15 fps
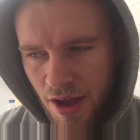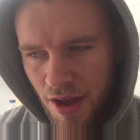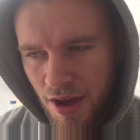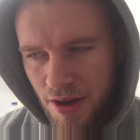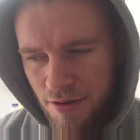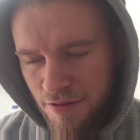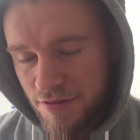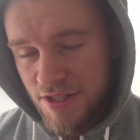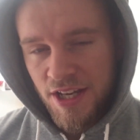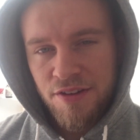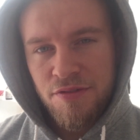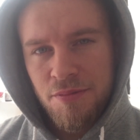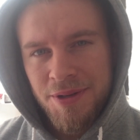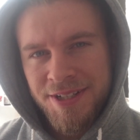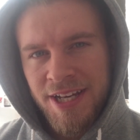I'll take
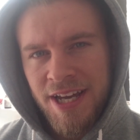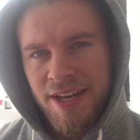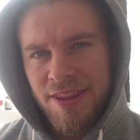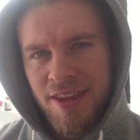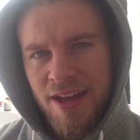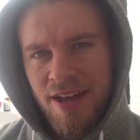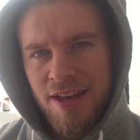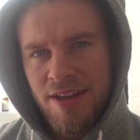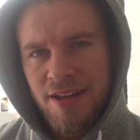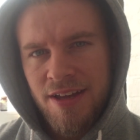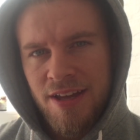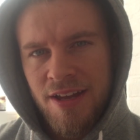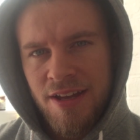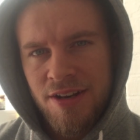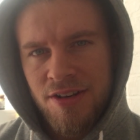you through my day and that.
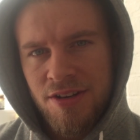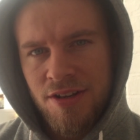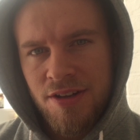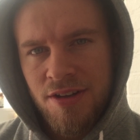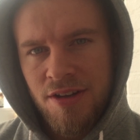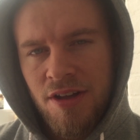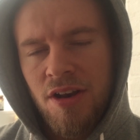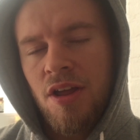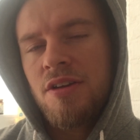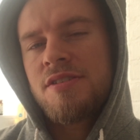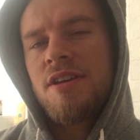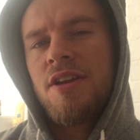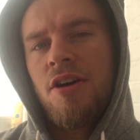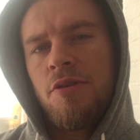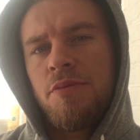And like I
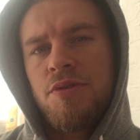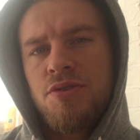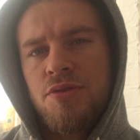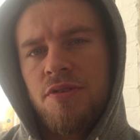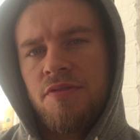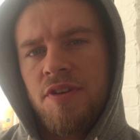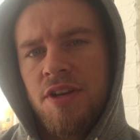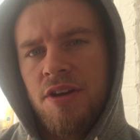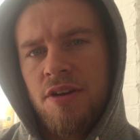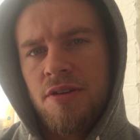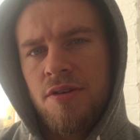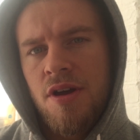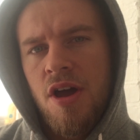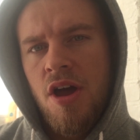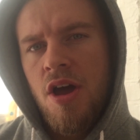said, hope you enjoy the
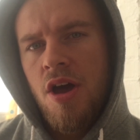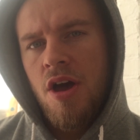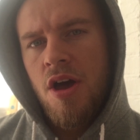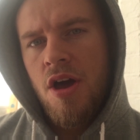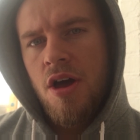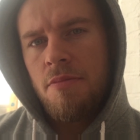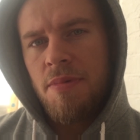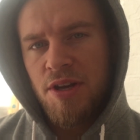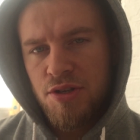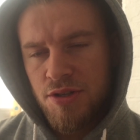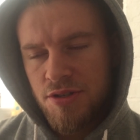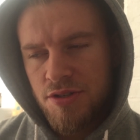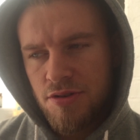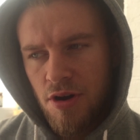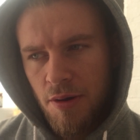video. Make
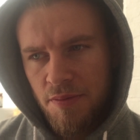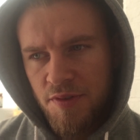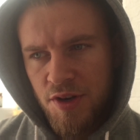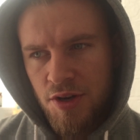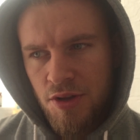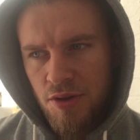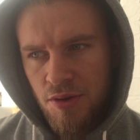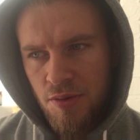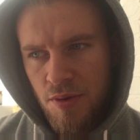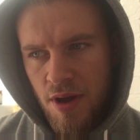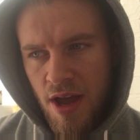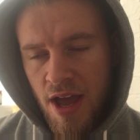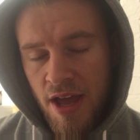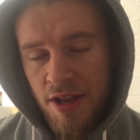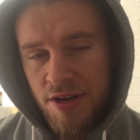sure you subscribe if you're new.
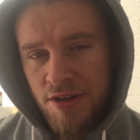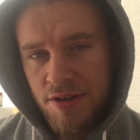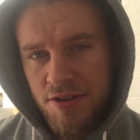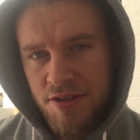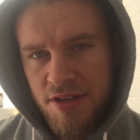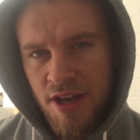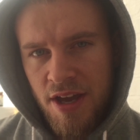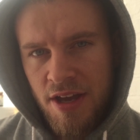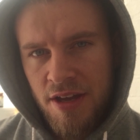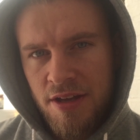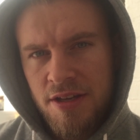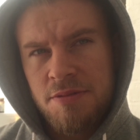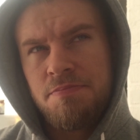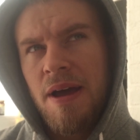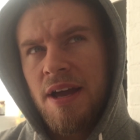And yeah,
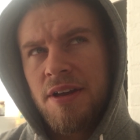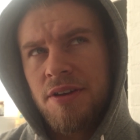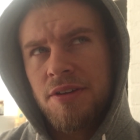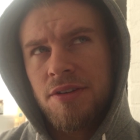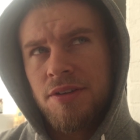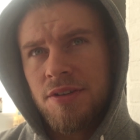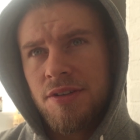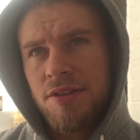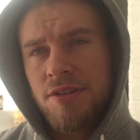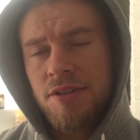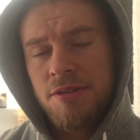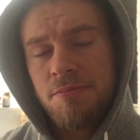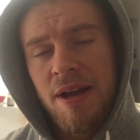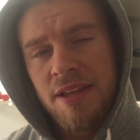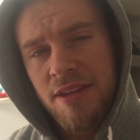it's back
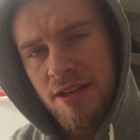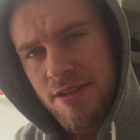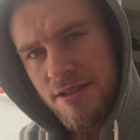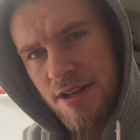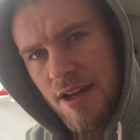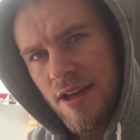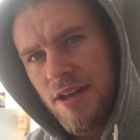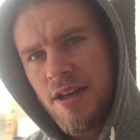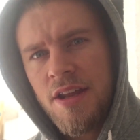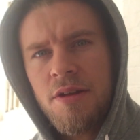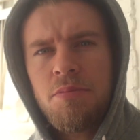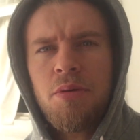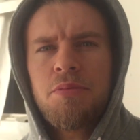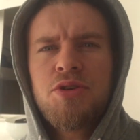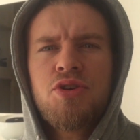day today.
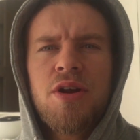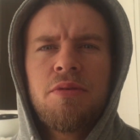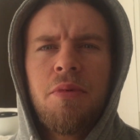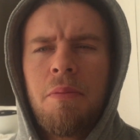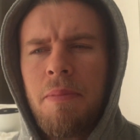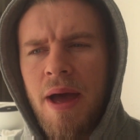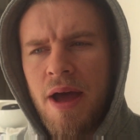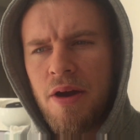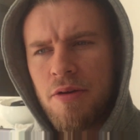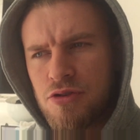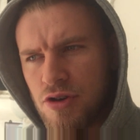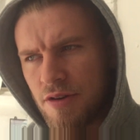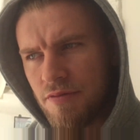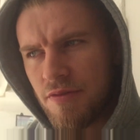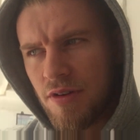And I'm probably training my pal,
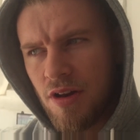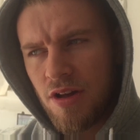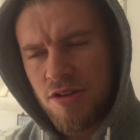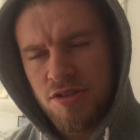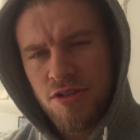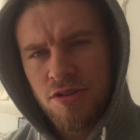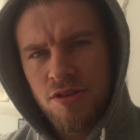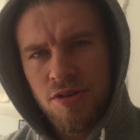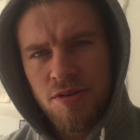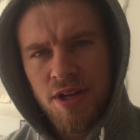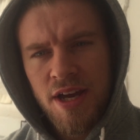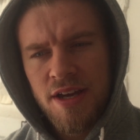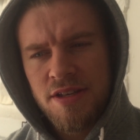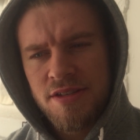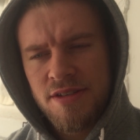trained for the last 2
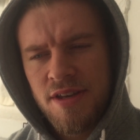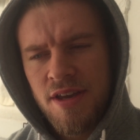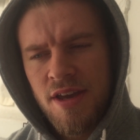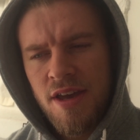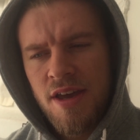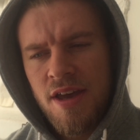days.